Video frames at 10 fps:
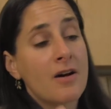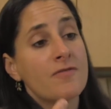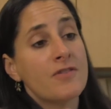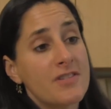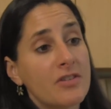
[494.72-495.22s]

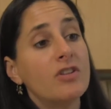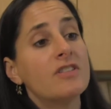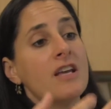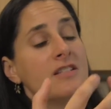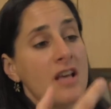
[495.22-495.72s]

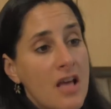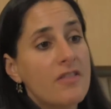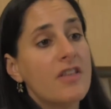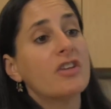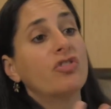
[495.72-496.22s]
facilitates
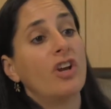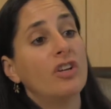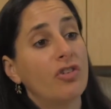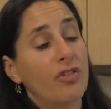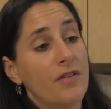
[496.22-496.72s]
the
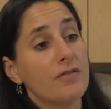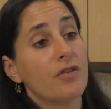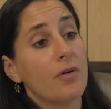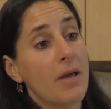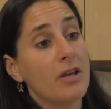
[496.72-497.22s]
exchanges of
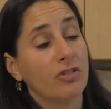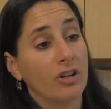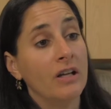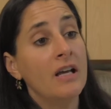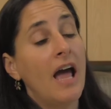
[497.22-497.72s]

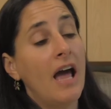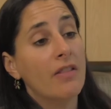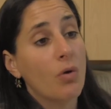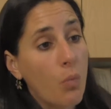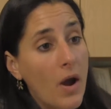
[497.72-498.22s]
information
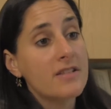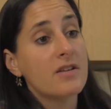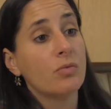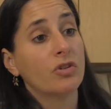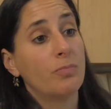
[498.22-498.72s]
and the ways
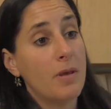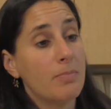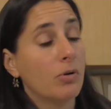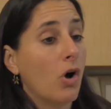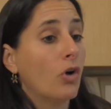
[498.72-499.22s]
in which
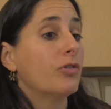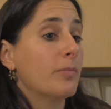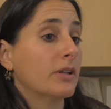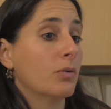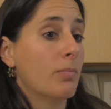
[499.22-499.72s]
people
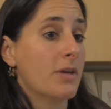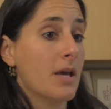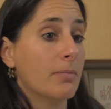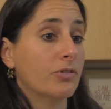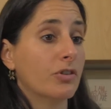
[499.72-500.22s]
ultimately will be
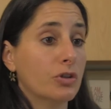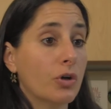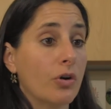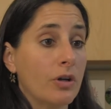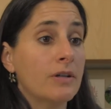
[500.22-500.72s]
able to
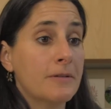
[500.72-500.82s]
learn.